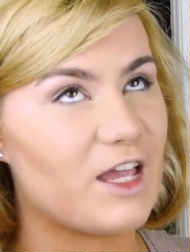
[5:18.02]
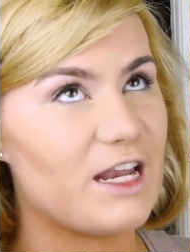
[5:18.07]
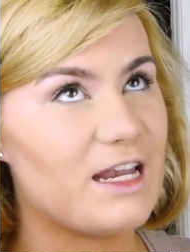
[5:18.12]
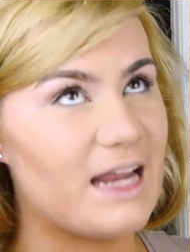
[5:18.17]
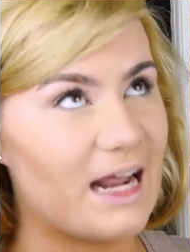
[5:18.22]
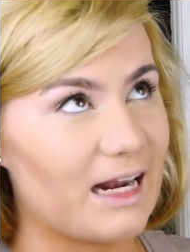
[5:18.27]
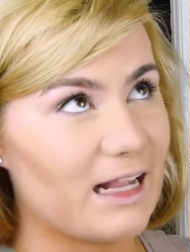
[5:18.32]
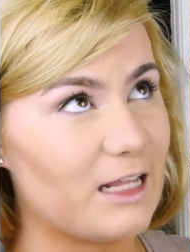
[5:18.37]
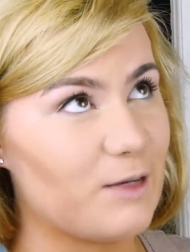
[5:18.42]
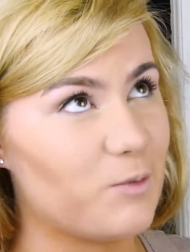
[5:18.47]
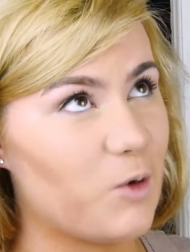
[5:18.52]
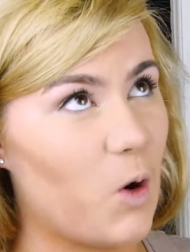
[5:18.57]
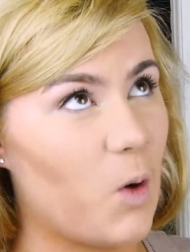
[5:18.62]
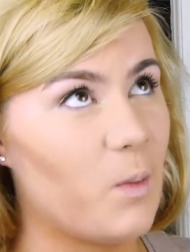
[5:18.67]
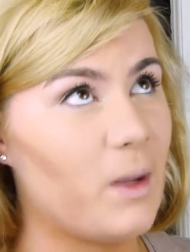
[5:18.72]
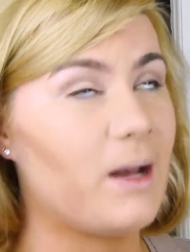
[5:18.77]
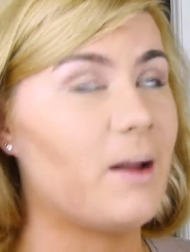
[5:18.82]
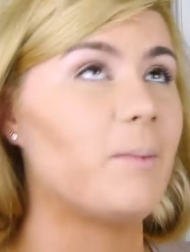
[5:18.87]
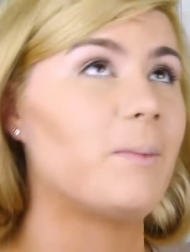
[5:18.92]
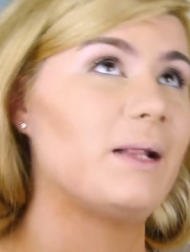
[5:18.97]
Natalie
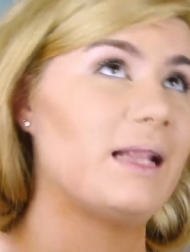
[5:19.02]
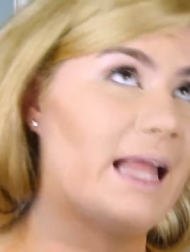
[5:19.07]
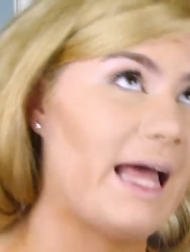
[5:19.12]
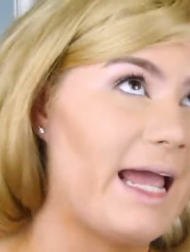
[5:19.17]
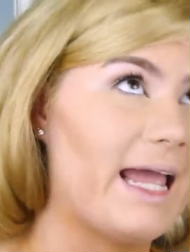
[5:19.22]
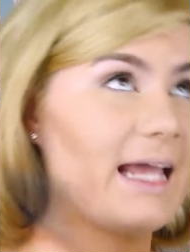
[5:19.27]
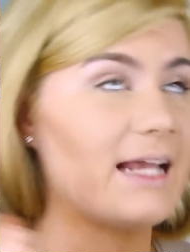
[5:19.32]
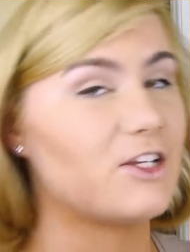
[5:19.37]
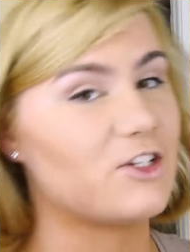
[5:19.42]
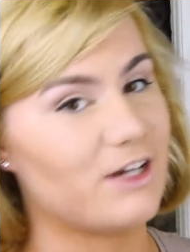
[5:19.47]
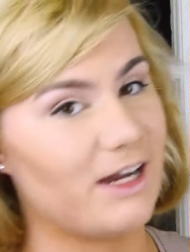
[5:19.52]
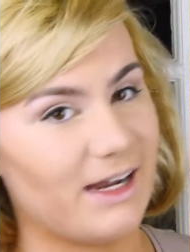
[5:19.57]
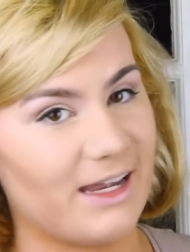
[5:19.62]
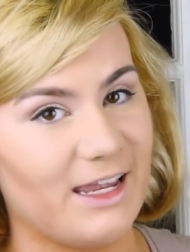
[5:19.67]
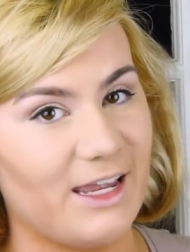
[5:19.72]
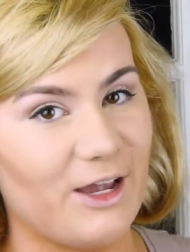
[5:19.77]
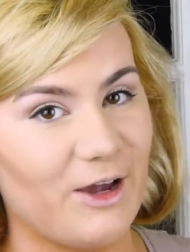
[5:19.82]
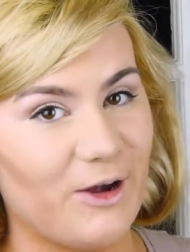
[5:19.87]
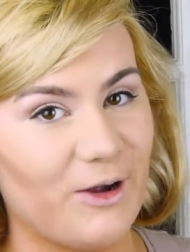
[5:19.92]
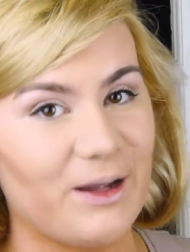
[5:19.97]
Portman playing
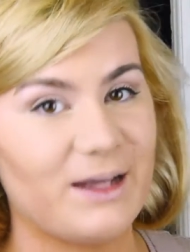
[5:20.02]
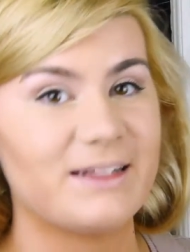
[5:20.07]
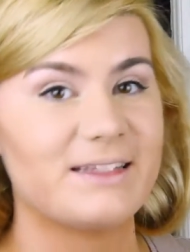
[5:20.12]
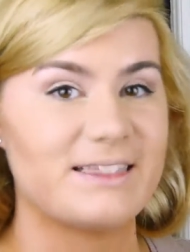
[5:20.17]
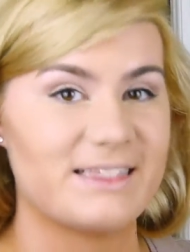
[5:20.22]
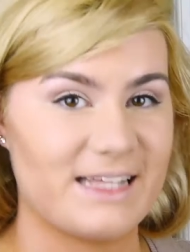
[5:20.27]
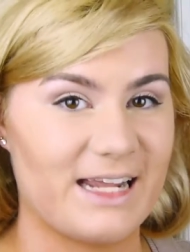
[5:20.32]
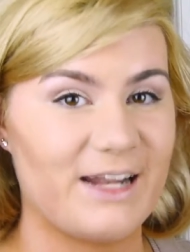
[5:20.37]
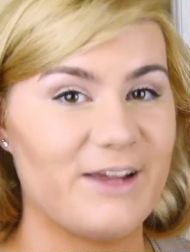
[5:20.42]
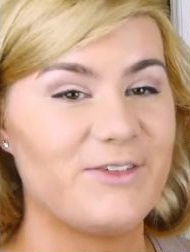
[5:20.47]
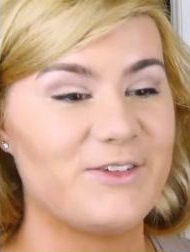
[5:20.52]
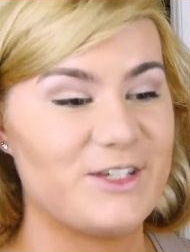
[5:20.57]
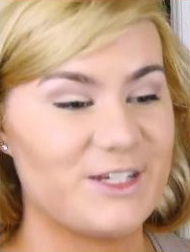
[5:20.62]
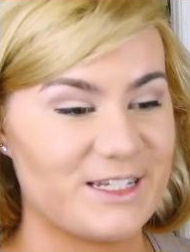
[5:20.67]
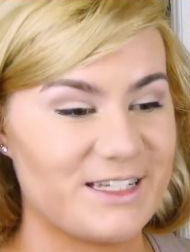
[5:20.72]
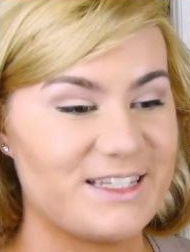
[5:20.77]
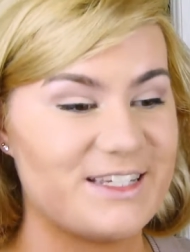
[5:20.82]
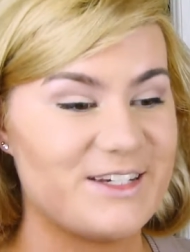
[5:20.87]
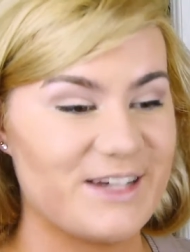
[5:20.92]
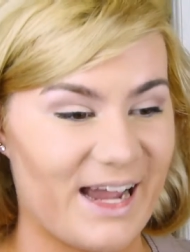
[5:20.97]
Jackie O instead of
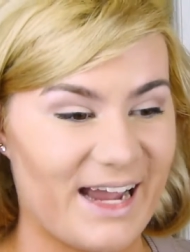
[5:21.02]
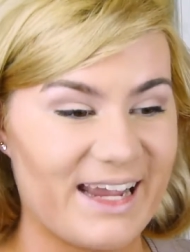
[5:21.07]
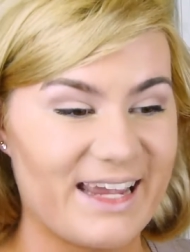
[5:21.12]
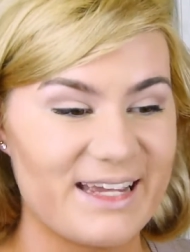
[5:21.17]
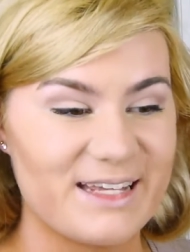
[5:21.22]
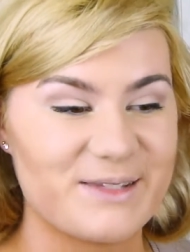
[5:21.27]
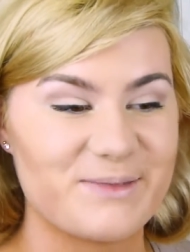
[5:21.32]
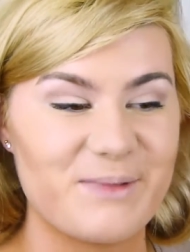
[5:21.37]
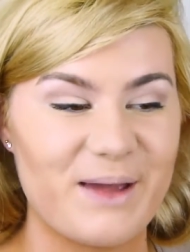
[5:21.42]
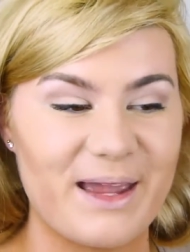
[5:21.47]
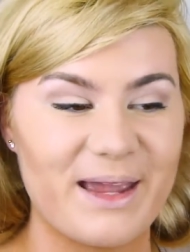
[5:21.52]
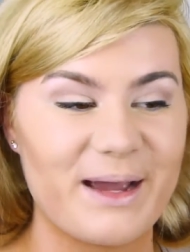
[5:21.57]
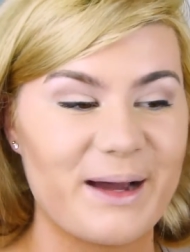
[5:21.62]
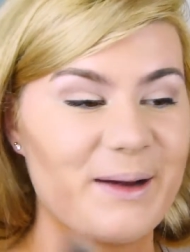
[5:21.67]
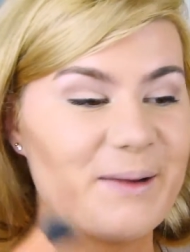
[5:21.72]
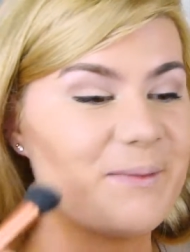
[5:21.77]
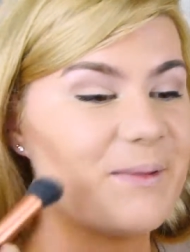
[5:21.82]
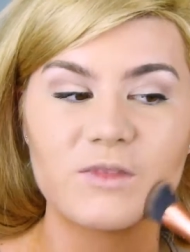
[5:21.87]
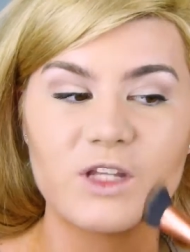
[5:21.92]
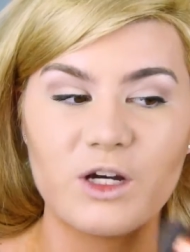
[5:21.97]
just Jackie's
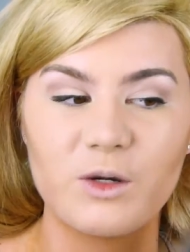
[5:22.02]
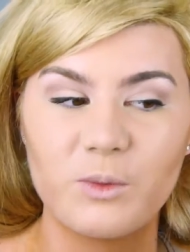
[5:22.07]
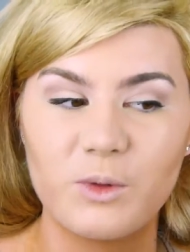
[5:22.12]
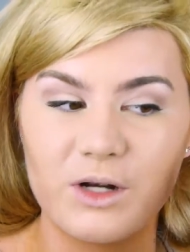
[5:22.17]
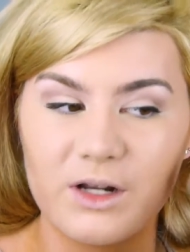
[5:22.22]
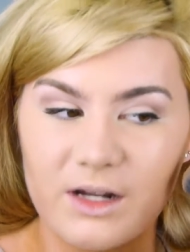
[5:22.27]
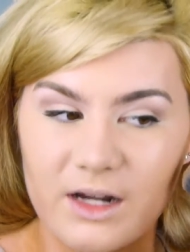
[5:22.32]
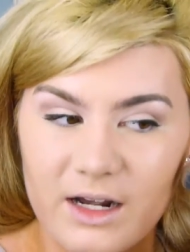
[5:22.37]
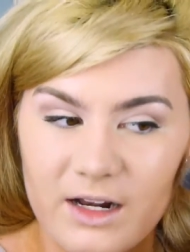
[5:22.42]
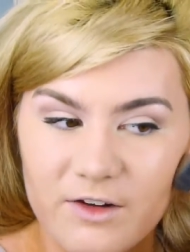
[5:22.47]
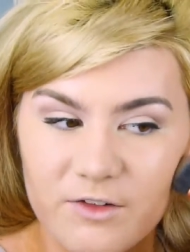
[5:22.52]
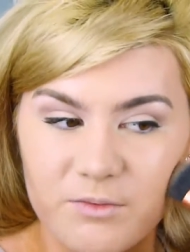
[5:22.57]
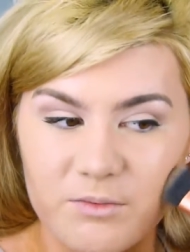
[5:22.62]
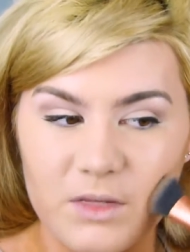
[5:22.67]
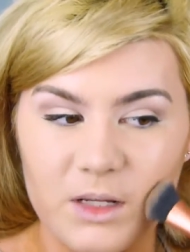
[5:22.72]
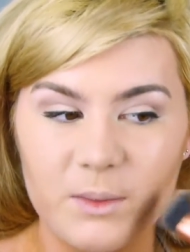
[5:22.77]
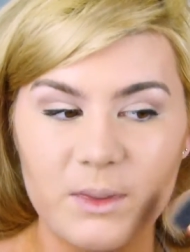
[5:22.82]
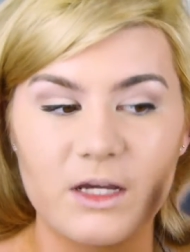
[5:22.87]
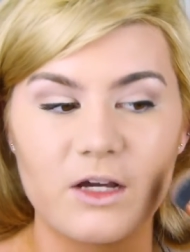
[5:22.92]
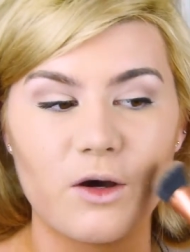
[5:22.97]
makeup, I want to kind of
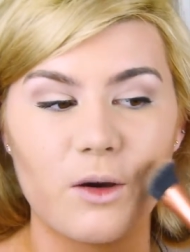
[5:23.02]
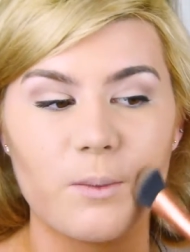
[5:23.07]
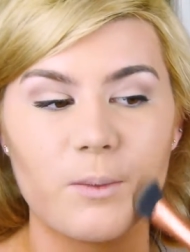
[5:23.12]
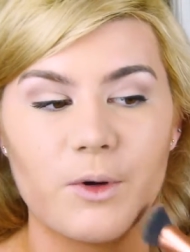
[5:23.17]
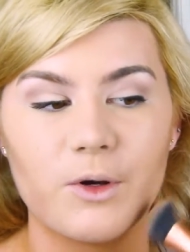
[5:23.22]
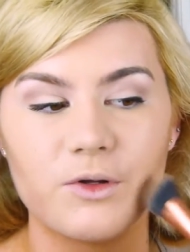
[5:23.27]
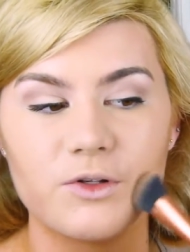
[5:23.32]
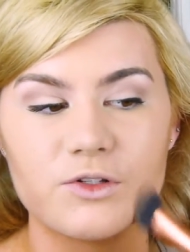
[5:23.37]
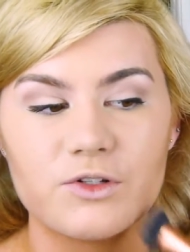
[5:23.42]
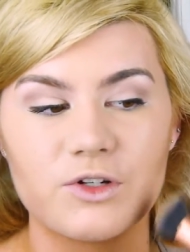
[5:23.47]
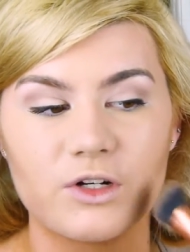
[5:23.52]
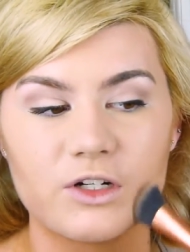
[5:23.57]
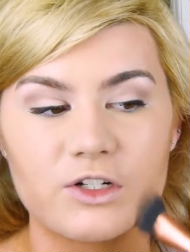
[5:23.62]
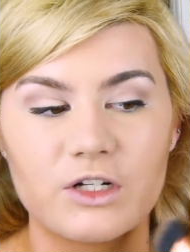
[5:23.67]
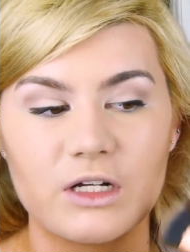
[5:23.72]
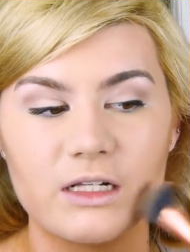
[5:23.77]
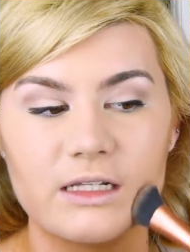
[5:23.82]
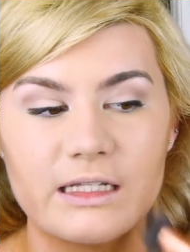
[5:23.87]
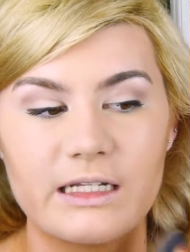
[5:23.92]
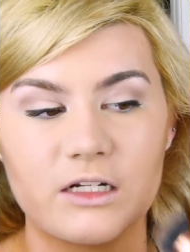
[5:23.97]
mimic her bone
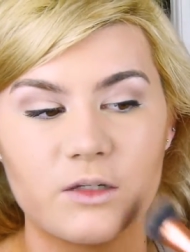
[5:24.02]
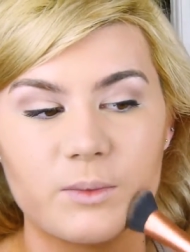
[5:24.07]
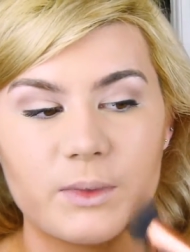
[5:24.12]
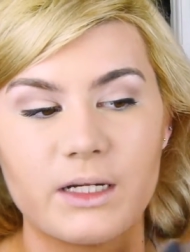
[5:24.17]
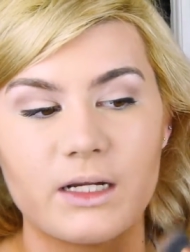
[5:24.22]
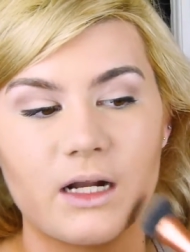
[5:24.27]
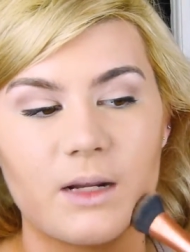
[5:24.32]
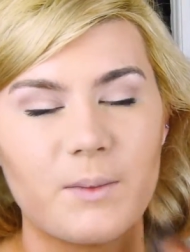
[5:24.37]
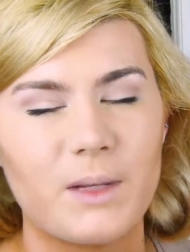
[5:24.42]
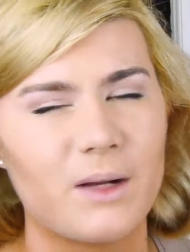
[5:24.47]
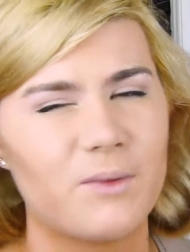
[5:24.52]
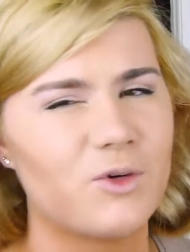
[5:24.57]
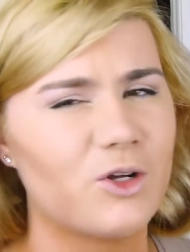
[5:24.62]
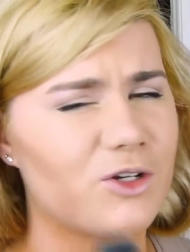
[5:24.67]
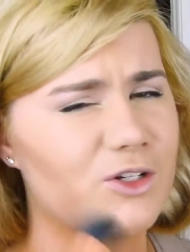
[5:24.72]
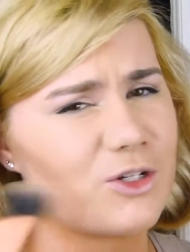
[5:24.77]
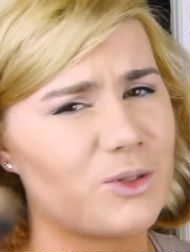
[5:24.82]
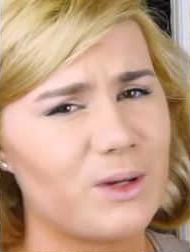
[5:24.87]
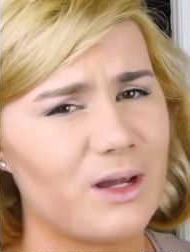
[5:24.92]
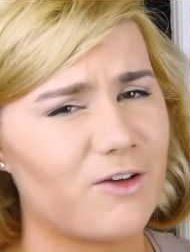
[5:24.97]
structure a little bit. I mean, I'm
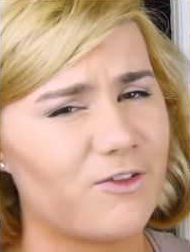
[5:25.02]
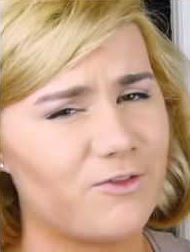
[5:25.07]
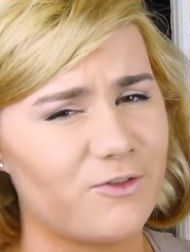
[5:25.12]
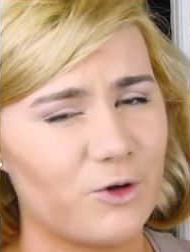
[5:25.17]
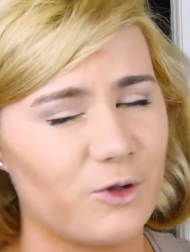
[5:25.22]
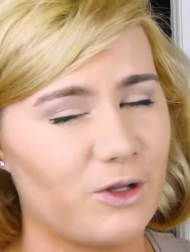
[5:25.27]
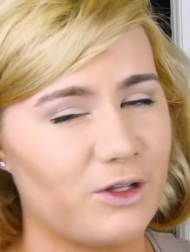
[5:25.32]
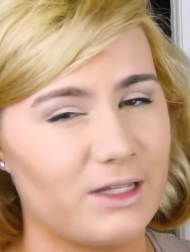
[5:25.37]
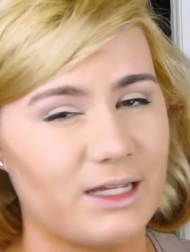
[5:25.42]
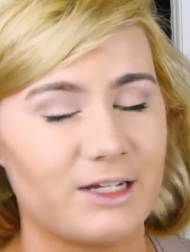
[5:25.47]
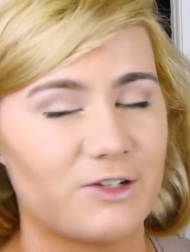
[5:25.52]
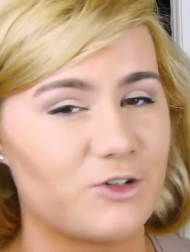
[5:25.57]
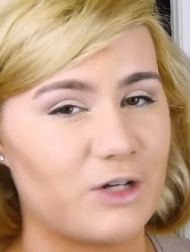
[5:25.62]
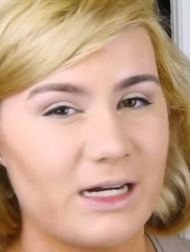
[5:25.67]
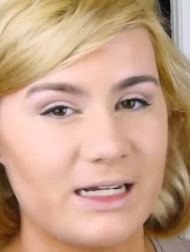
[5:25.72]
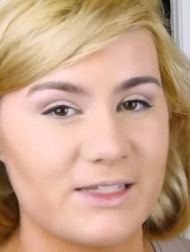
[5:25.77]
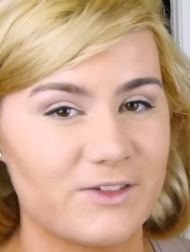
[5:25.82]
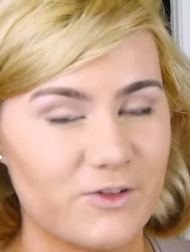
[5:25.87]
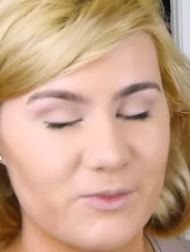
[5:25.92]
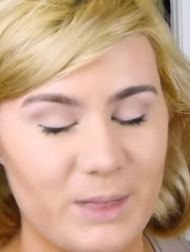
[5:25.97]
not doing a full-on like
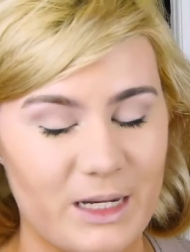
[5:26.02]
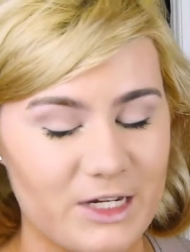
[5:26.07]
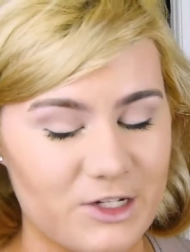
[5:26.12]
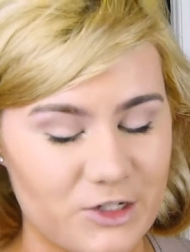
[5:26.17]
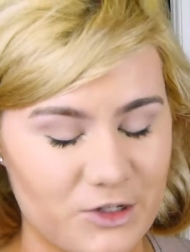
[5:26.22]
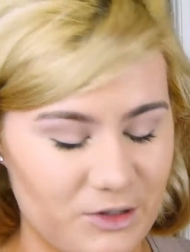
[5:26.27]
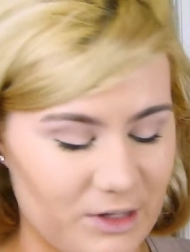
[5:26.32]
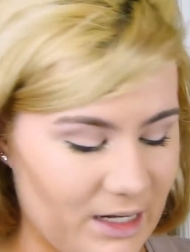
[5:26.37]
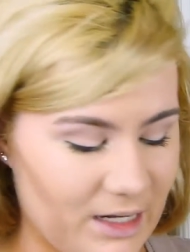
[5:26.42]
transformation or